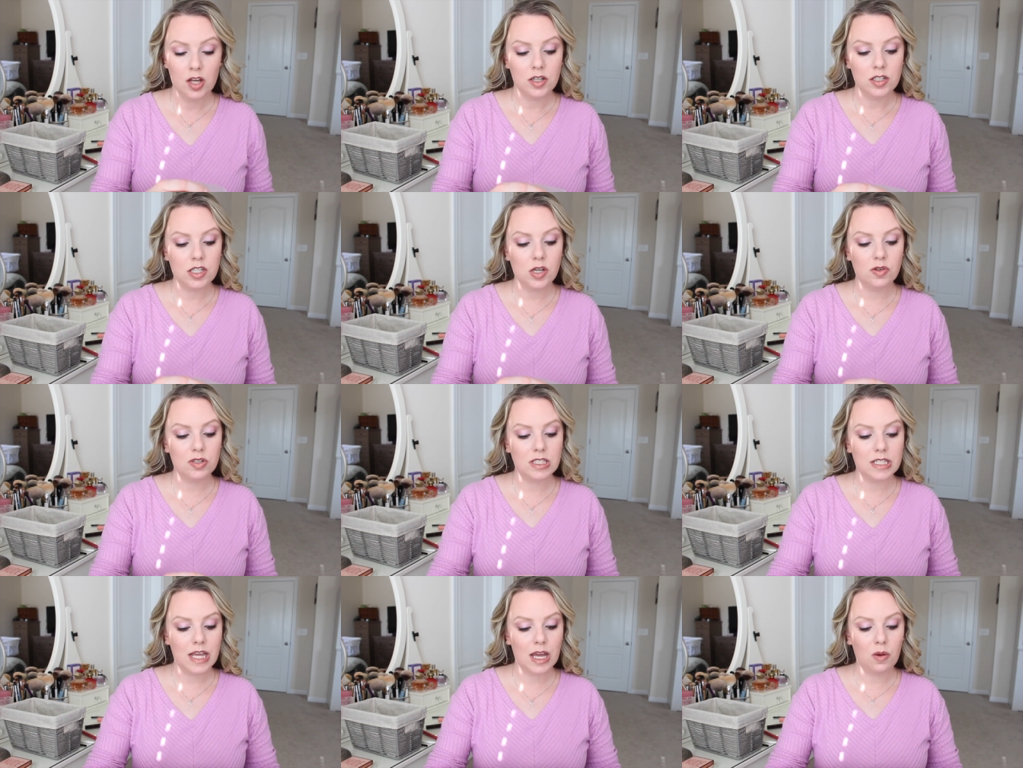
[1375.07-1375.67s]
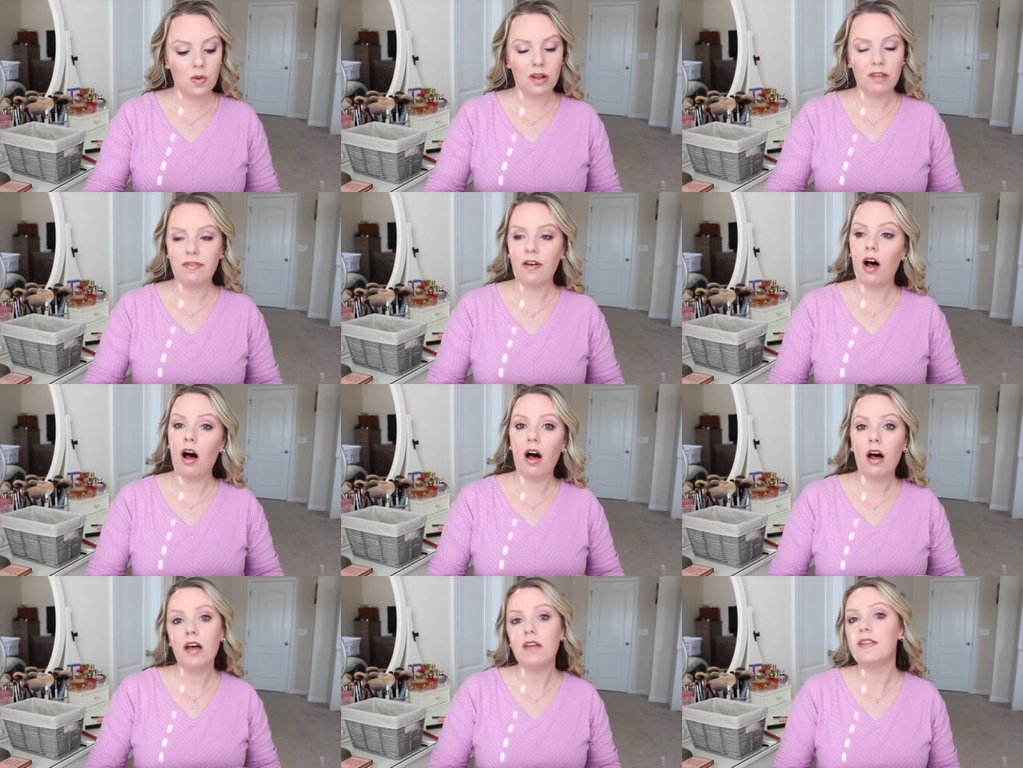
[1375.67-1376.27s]
So it's like, well,
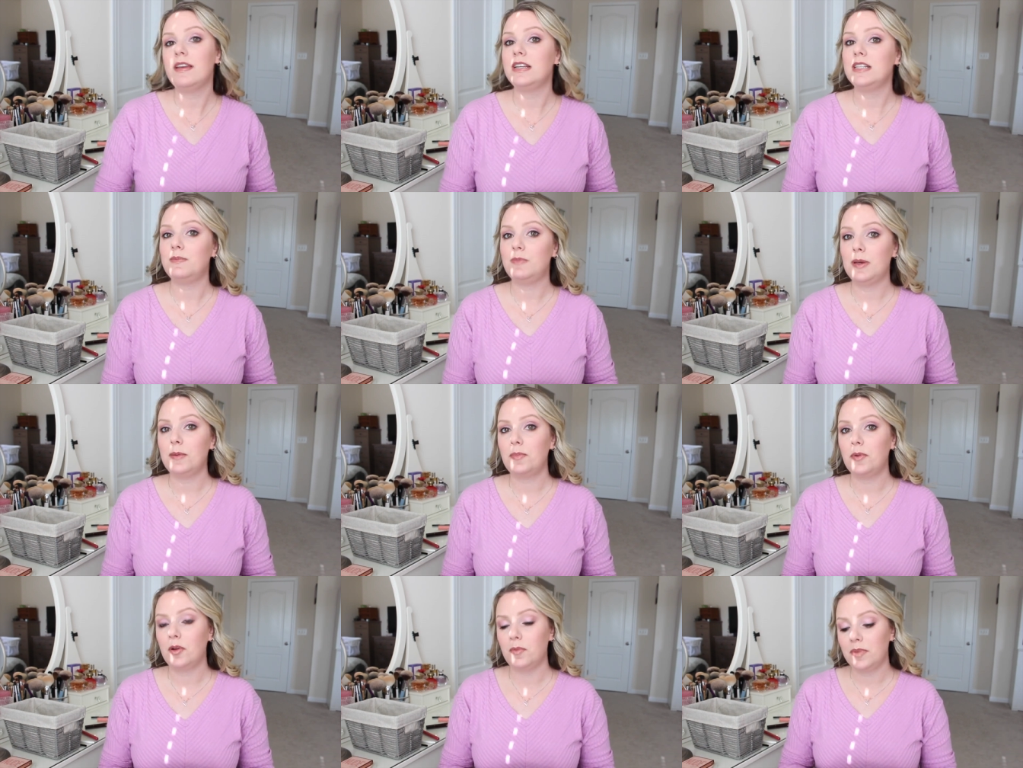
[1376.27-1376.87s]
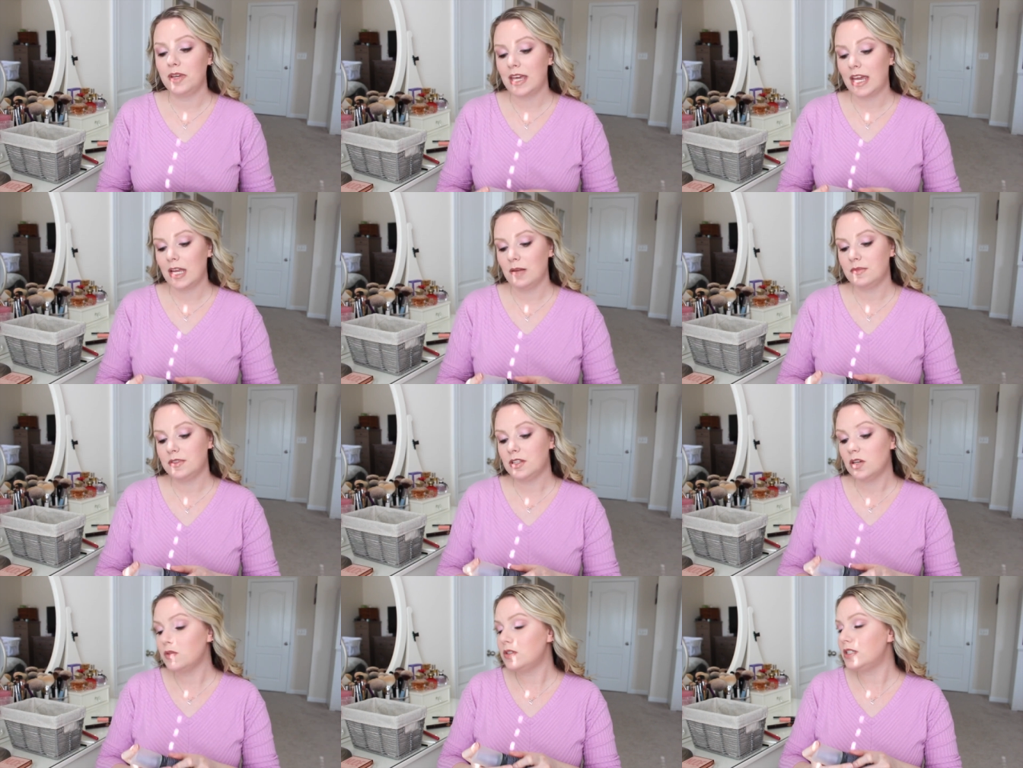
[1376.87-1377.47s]
if all these people
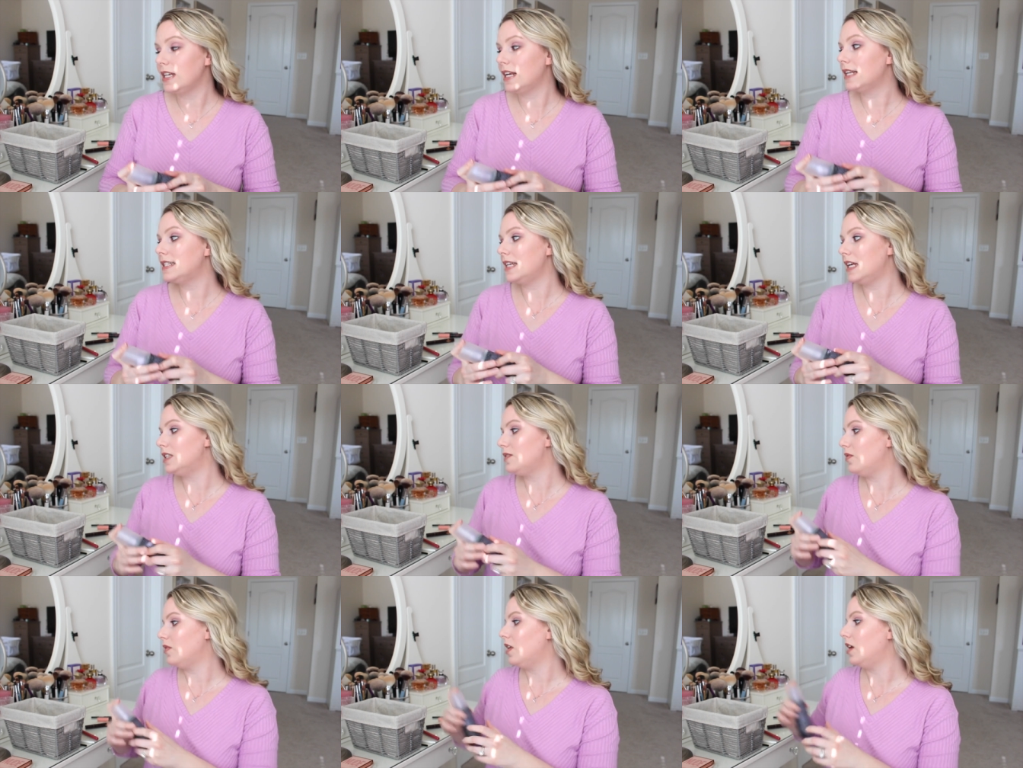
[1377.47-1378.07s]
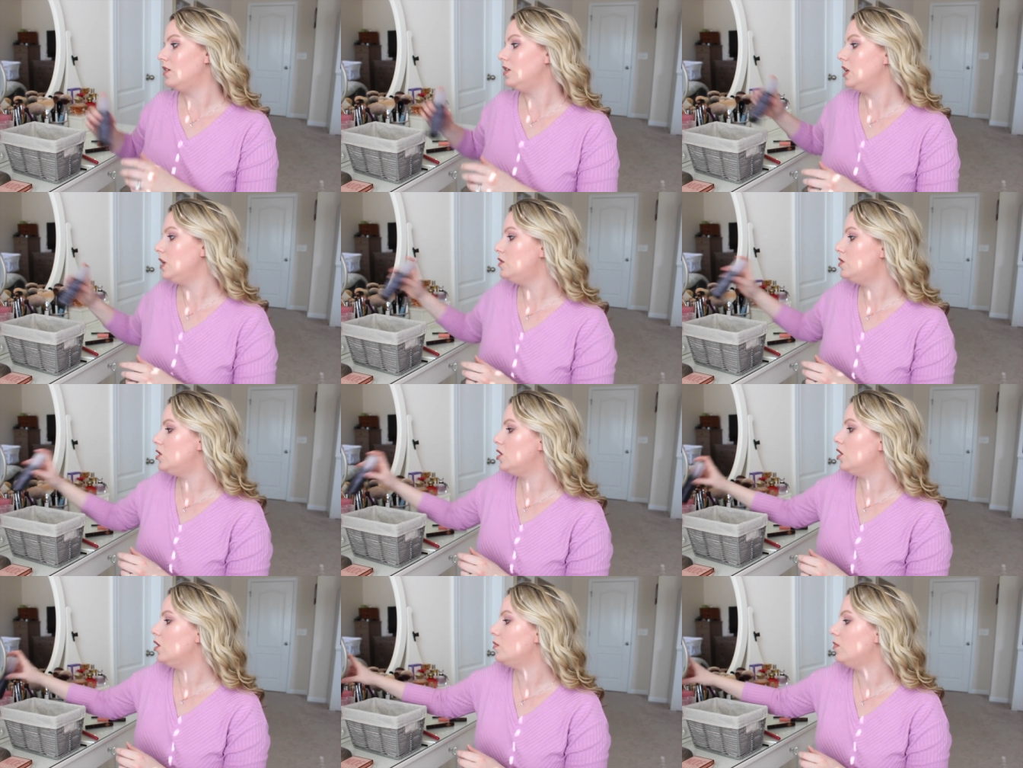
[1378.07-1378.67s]
became so successful on
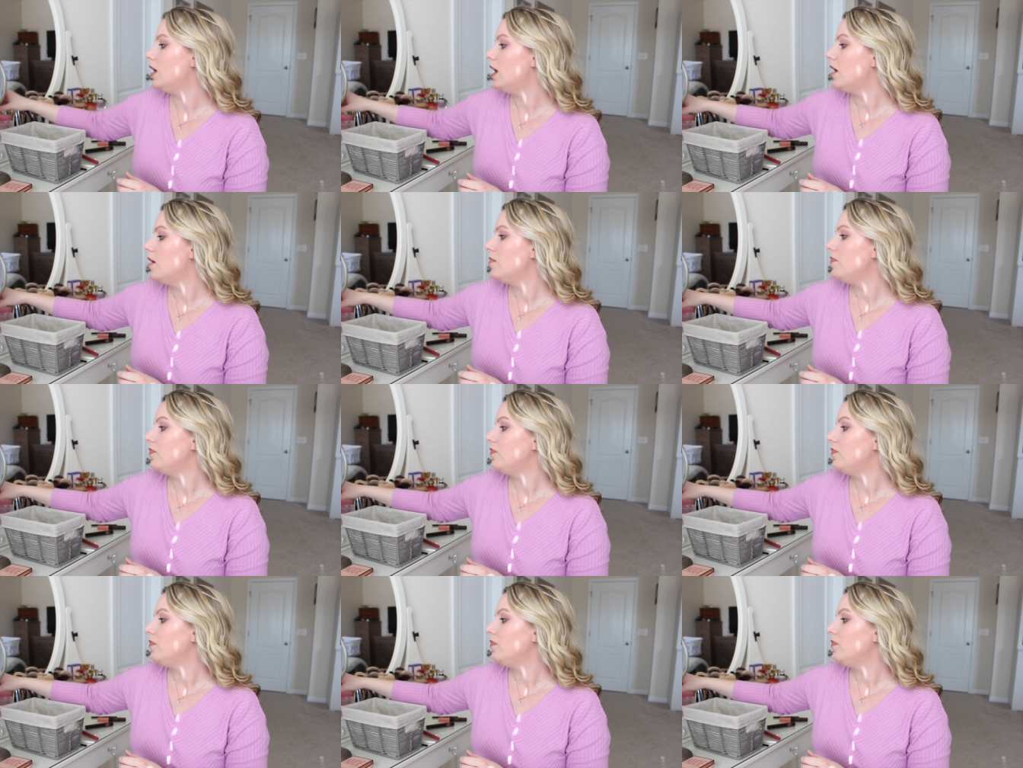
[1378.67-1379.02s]
YouTube,